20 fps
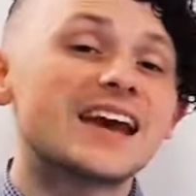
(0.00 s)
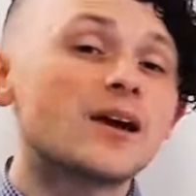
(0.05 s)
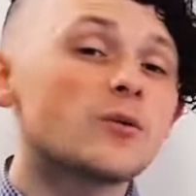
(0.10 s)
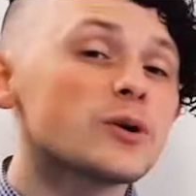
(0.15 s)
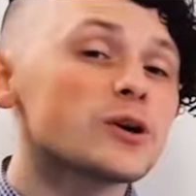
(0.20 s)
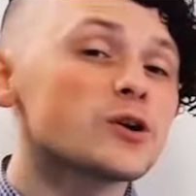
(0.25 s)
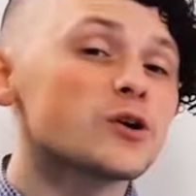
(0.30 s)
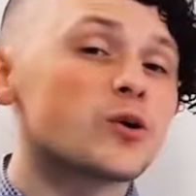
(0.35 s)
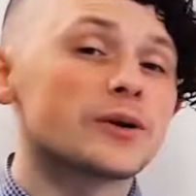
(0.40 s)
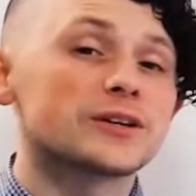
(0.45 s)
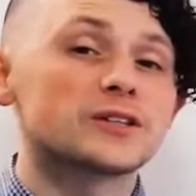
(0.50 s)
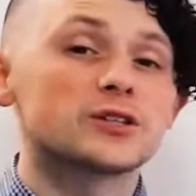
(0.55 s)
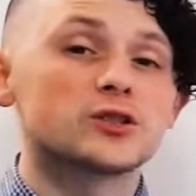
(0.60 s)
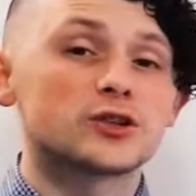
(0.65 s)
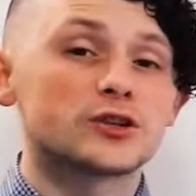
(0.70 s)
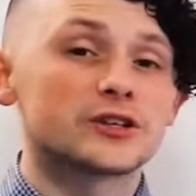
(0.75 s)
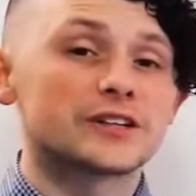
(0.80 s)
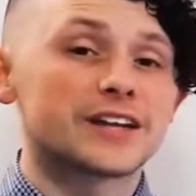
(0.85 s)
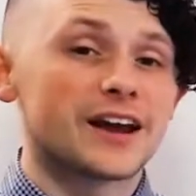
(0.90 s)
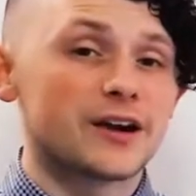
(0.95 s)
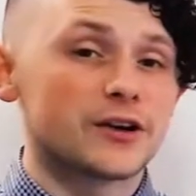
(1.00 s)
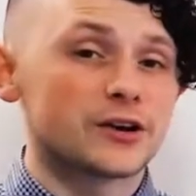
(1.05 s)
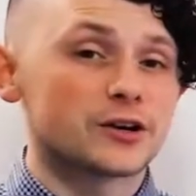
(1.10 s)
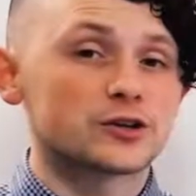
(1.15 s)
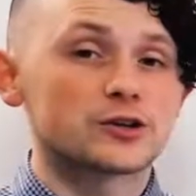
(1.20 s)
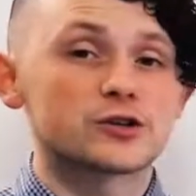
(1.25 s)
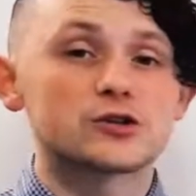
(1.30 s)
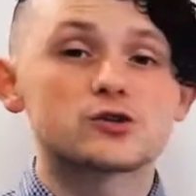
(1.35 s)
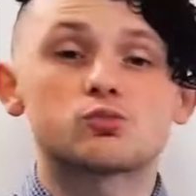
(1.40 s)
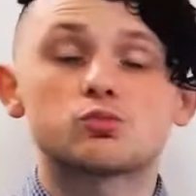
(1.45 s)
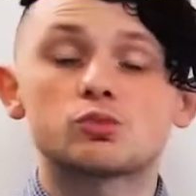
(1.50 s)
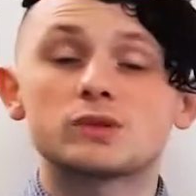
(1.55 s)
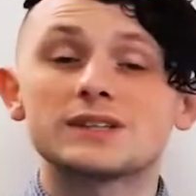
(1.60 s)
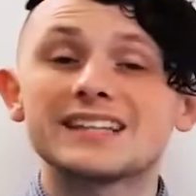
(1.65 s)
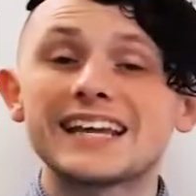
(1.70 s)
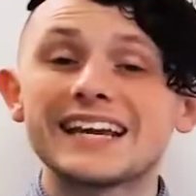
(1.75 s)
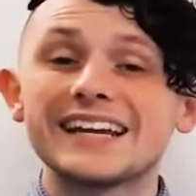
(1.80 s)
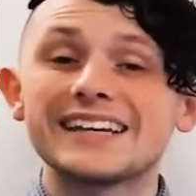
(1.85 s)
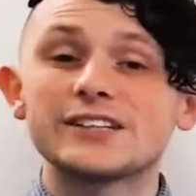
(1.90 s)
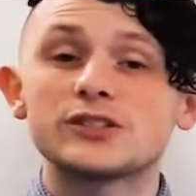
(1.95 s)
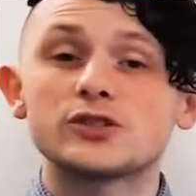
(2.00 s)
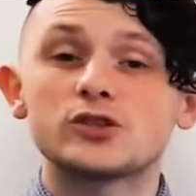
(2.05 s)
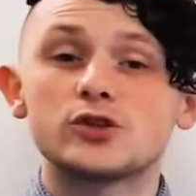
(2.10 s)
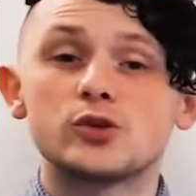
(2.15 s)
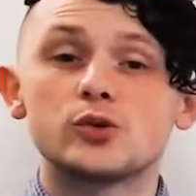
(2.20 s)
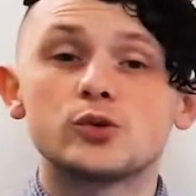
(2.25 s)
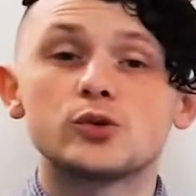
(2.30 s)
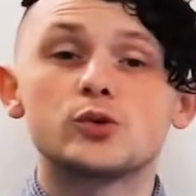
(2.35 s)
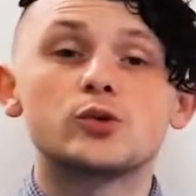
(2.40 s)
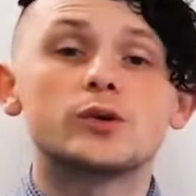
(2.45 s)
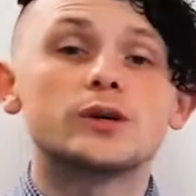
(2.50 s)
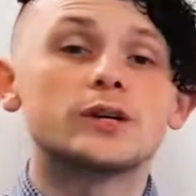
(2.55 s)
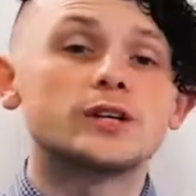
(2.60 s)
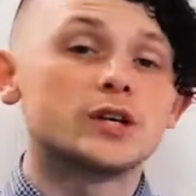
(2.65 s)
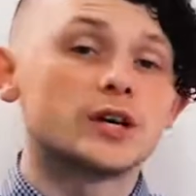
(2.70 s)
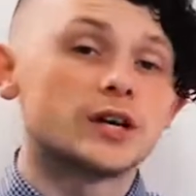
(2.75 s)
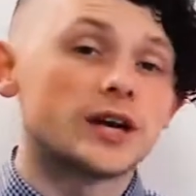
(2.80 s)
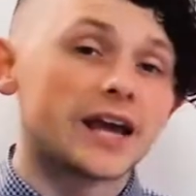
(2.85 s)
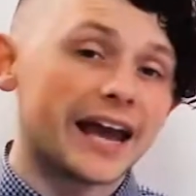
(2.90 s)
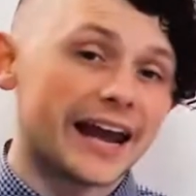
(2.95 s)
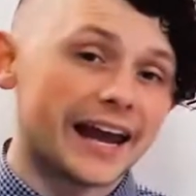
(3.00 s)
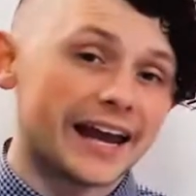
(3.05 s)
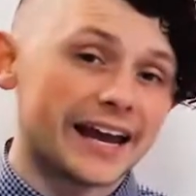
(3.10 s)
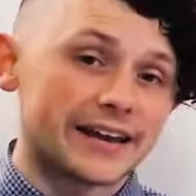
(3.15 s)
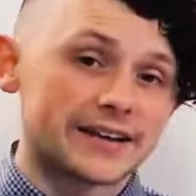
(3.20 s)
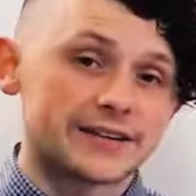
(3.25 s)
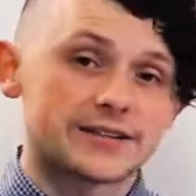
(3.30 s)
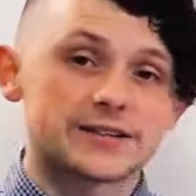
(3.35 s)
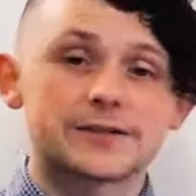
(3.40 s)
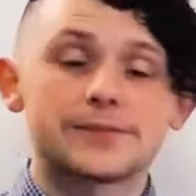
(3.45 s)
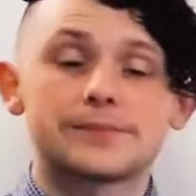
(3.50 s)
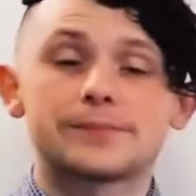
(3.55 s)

we are going to learn characters related to hand.